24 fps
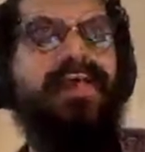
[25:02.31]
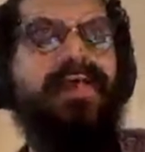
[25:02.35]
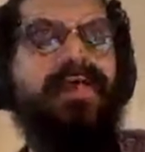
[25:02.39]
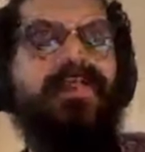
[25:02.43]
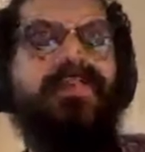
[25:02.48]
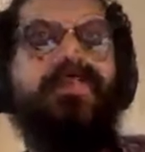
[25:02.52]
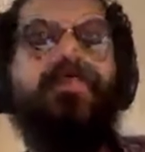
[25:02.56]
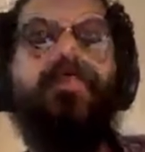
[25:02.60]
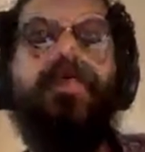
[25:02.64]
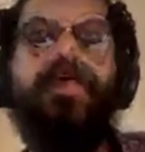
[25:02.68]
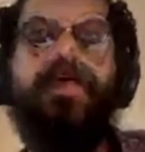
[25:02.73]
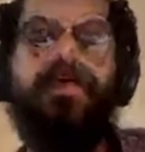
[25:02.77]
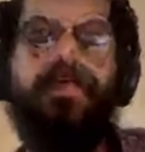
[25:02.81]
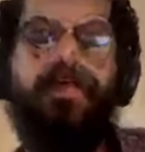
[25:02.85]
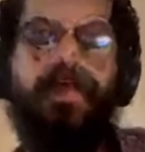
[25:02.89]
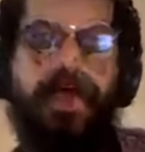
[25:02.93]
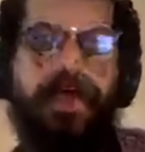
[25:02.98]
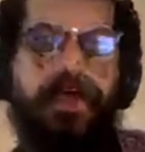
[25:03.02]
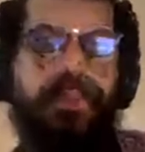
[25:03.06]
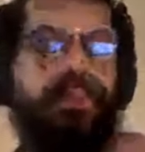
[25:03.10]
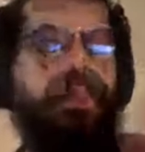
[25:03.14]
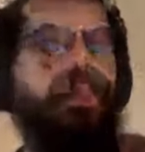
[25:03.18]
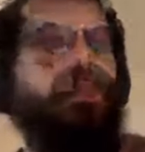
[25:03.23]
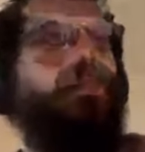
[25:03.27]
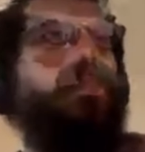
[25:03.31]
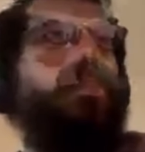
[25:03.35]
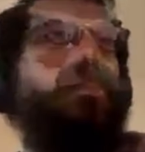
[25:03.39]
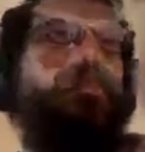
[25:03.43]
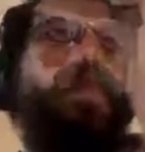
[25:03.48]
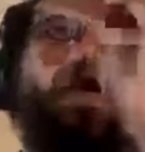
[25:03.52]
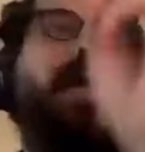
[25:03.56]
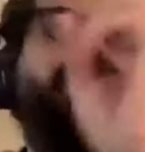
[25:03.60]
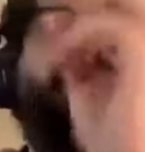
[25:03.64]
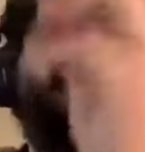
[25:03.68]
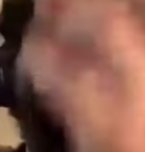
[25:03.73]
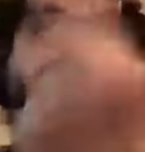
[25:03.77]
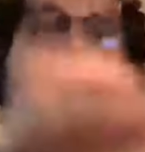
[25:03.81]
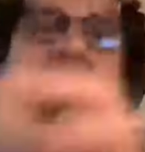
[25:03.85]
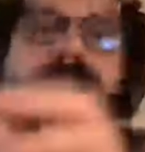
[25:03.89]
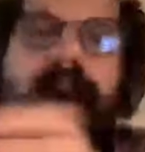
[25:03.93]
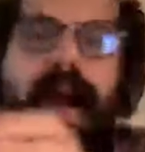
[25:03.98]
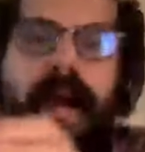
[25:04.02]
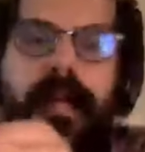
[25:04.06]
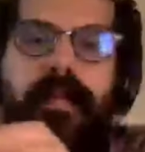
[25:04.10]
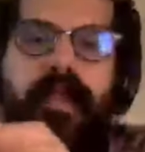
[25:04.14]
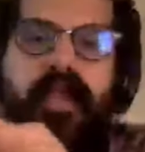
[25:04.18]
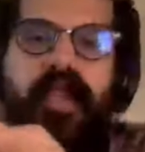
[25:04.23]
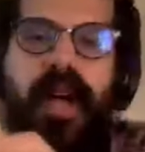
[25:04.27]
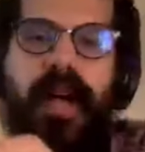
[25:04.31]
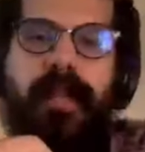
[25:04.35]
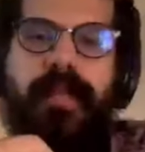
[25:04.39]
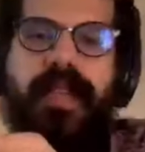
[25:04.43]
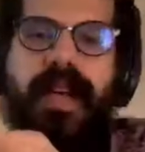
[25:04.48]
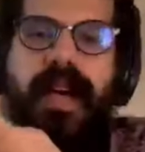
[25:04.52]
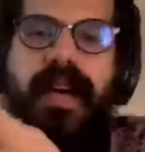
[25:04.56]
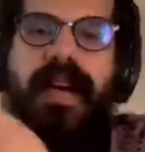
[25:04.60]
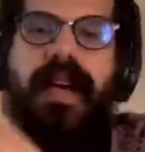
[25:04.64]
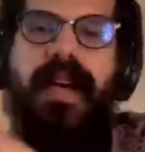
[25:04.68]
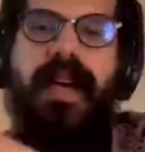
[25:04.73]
because we like the the map set that I'm I'm talking